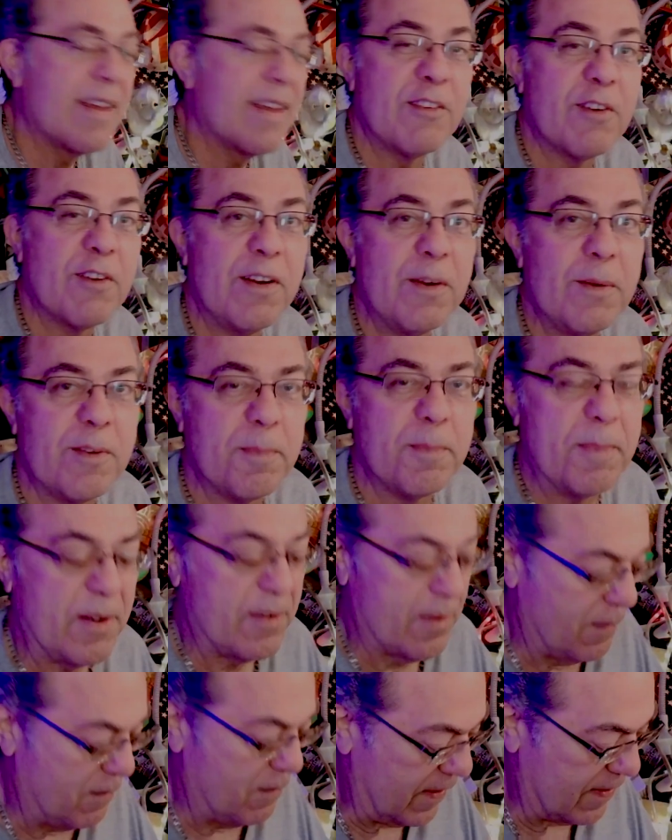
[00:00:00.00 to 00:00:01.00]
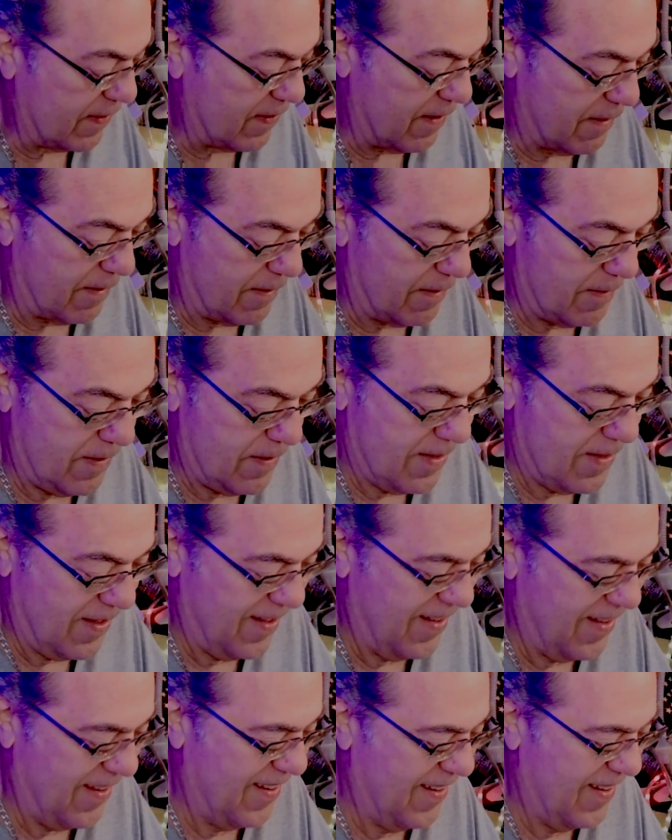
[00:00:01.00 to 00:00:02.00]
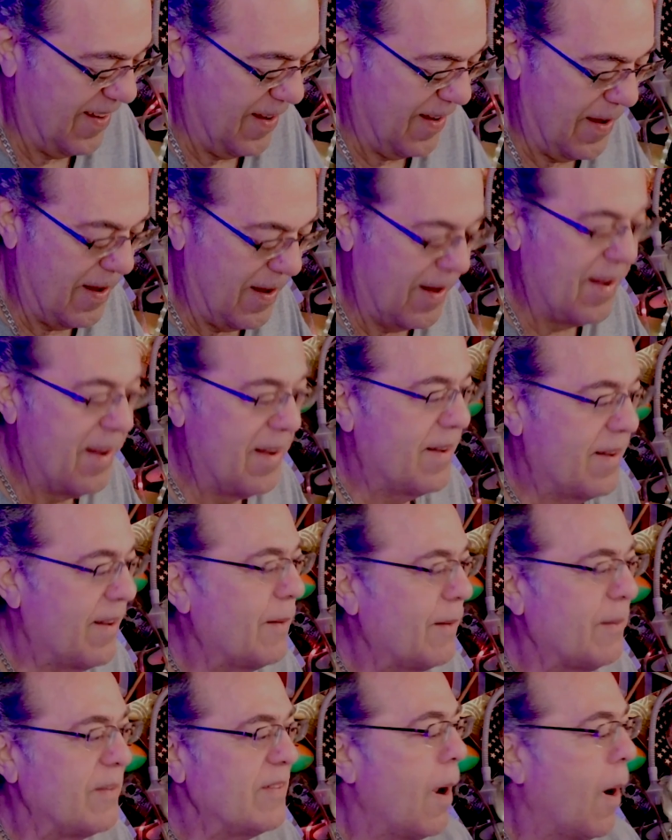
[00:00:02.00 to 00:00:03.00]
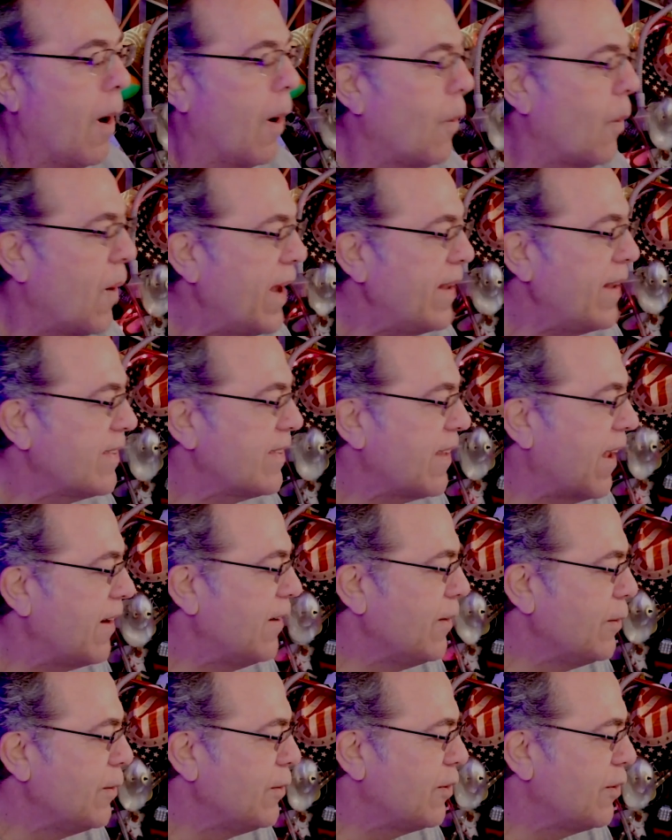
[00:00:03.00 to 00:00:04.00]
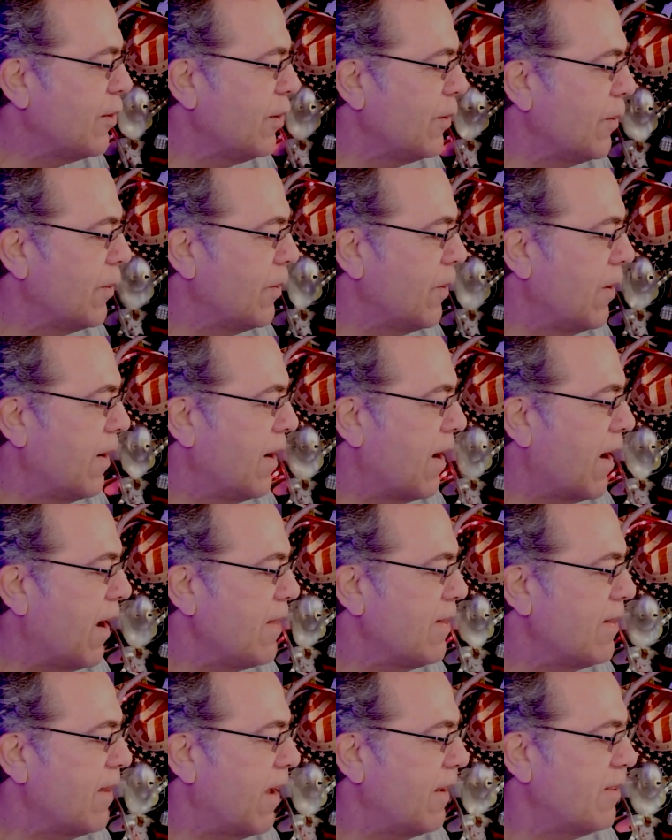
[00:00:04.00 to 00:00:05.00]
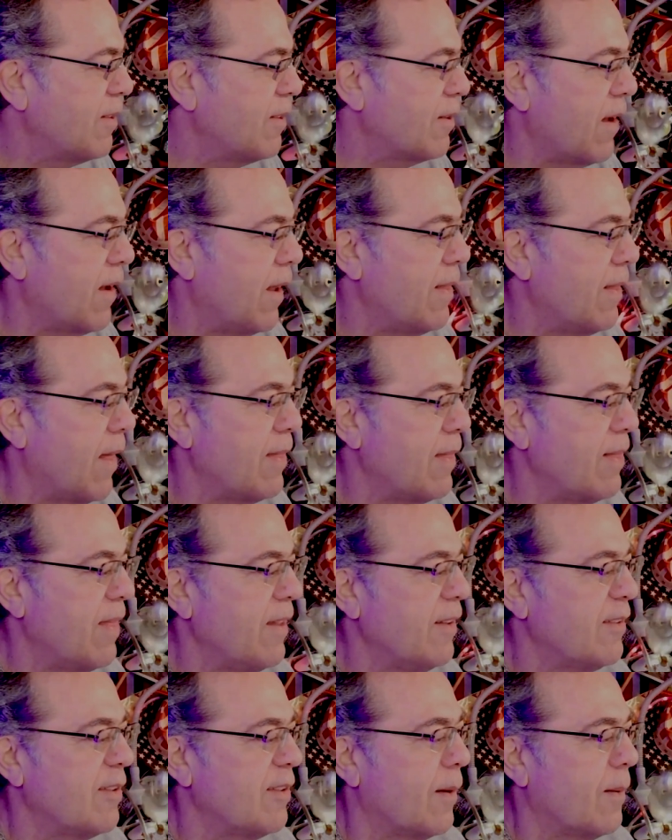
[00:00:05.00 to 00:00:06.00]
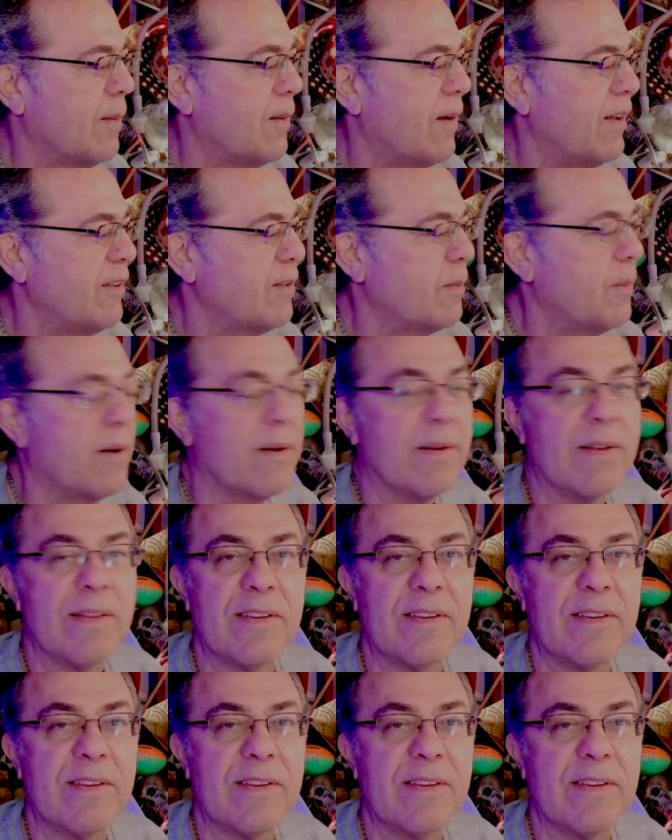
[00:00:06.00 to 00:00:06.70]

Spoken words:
I tried to do a special effect there. Anyways, Hawaii's got news too. I think so. I swear.